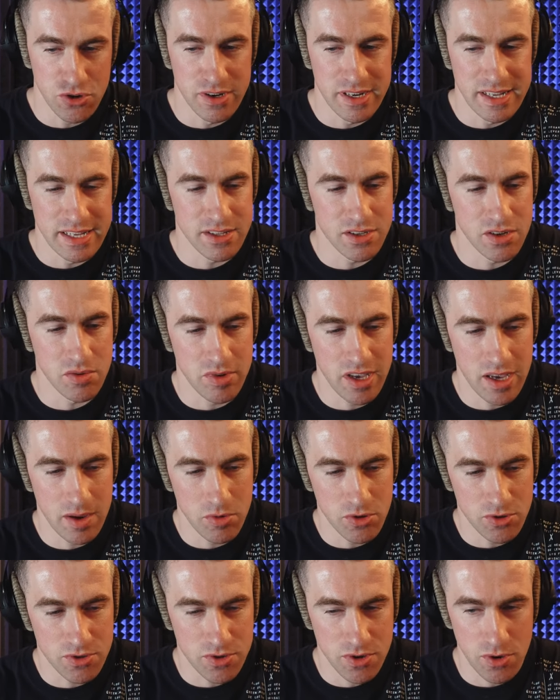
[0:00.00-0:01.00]
you need to be
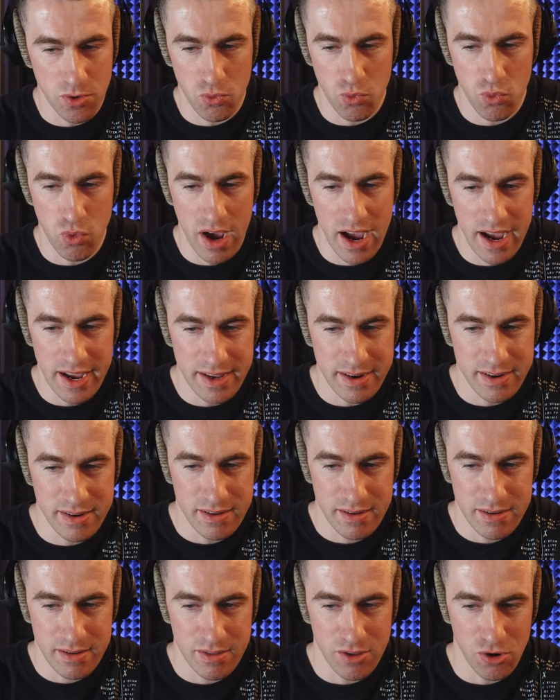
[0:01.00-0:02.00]
able to ride
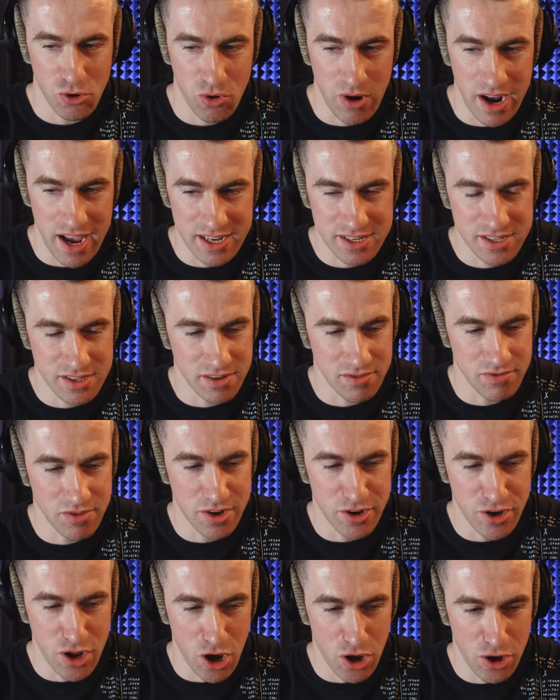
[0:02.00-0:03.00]
the crest of
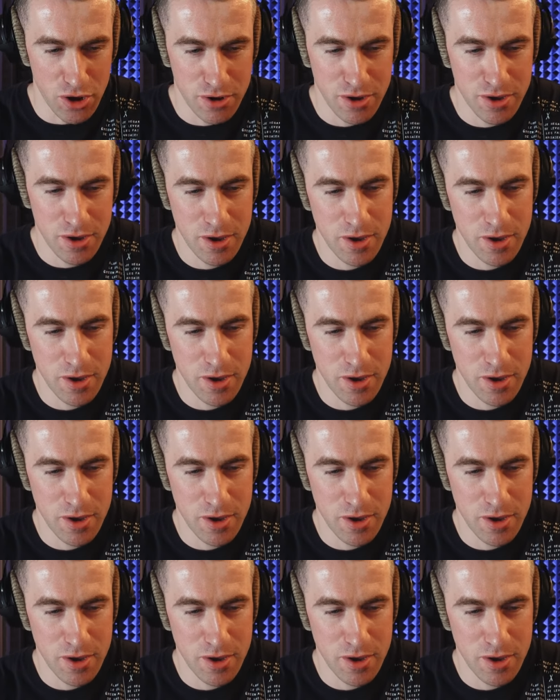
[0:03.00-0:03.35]
the now